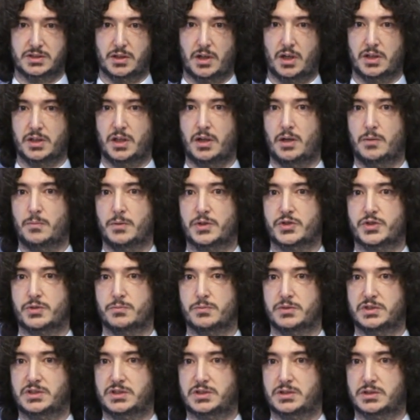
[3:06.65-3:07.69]
So,
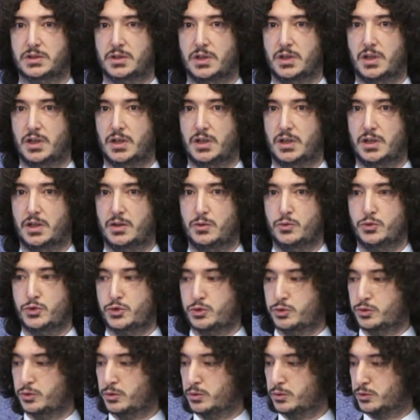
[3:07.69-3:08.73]
if one were to
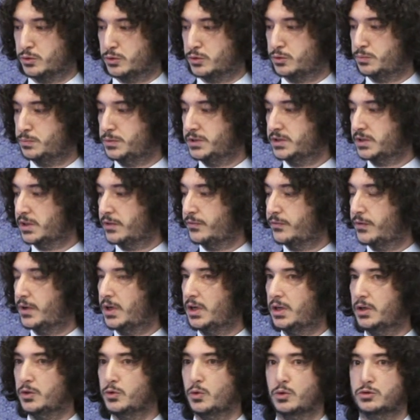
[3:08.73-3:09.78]
ask, what was your
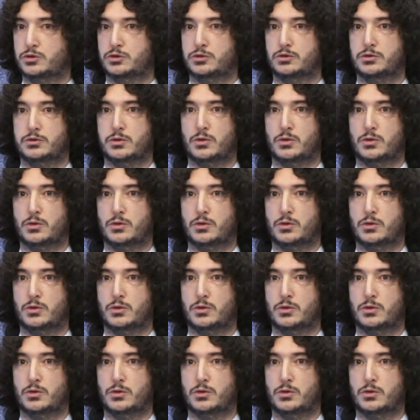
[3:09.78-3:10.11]
target?